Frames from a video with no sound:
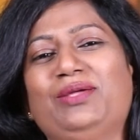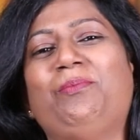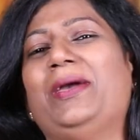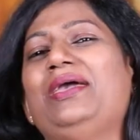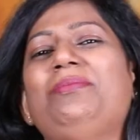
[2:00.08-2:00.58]
the
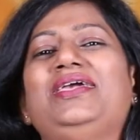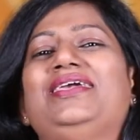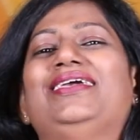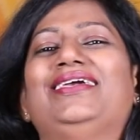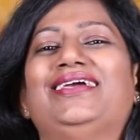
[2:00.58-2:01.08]

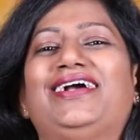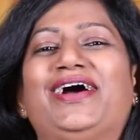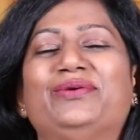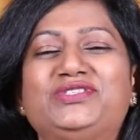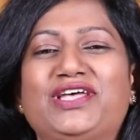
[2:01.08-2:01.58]
baby
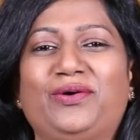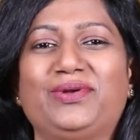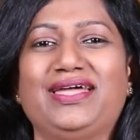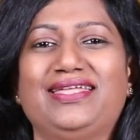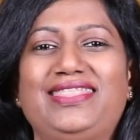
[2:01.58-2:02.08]
comes
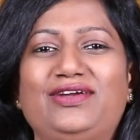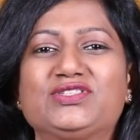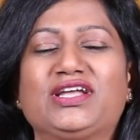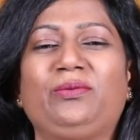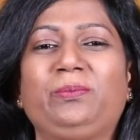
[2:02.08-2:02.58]
out, there
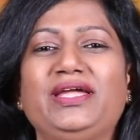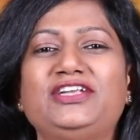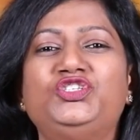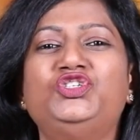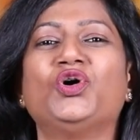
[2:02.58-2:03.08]
is
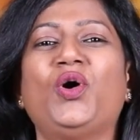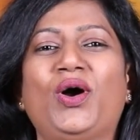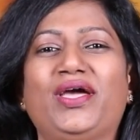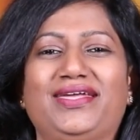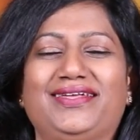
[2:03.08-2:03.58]
complete
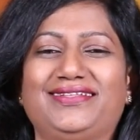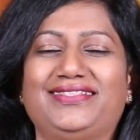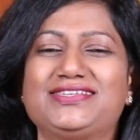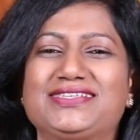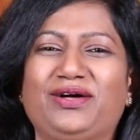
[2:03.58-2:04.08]
joy.
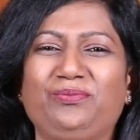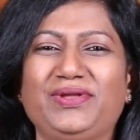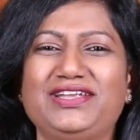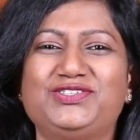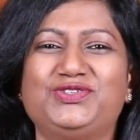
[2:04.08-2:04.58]
There's
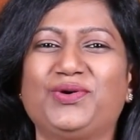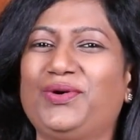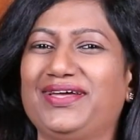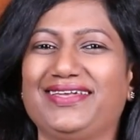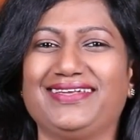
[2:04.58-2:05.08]
complete
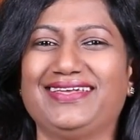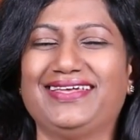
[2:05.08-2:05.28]
joy.